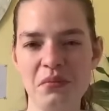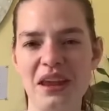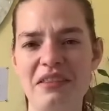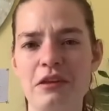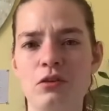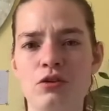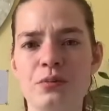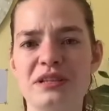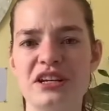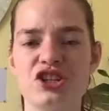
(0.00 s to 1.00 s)
And then the group
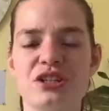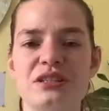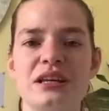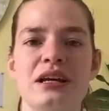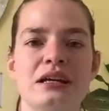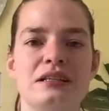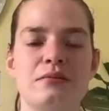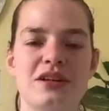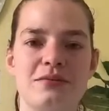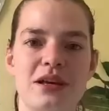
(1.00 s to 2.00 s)
sessions,
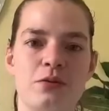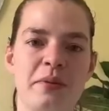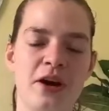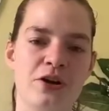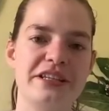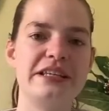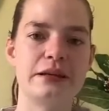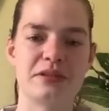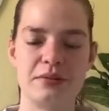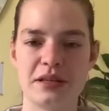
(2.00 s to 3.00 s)
sometimes that would be OT,
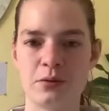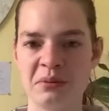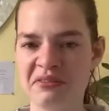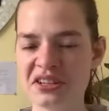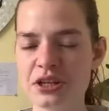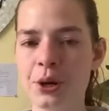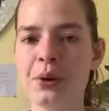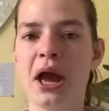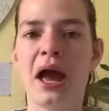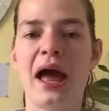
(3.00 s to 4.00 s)
sometimes that would be physio,
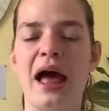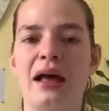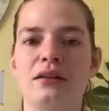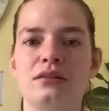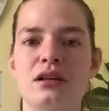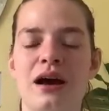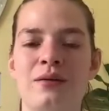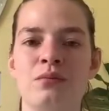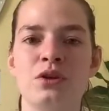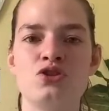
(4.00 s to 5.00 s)
and
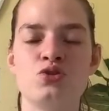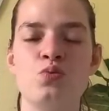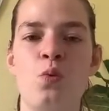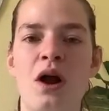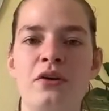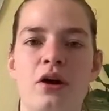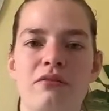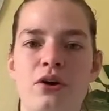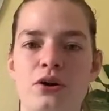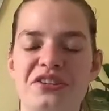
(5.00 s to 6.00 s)
just one of
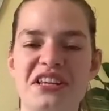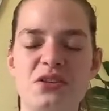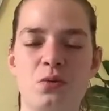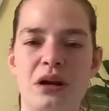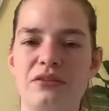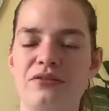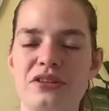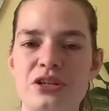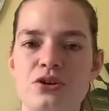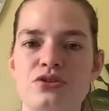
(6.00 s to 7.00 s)
the OTs or one of the
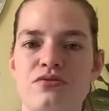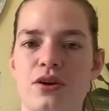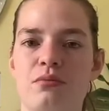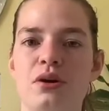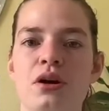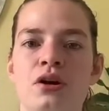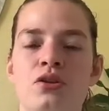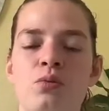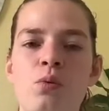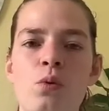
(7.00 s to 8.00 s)
physios from
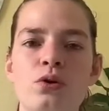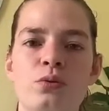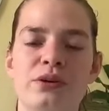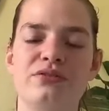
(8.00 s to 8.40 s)
the ward would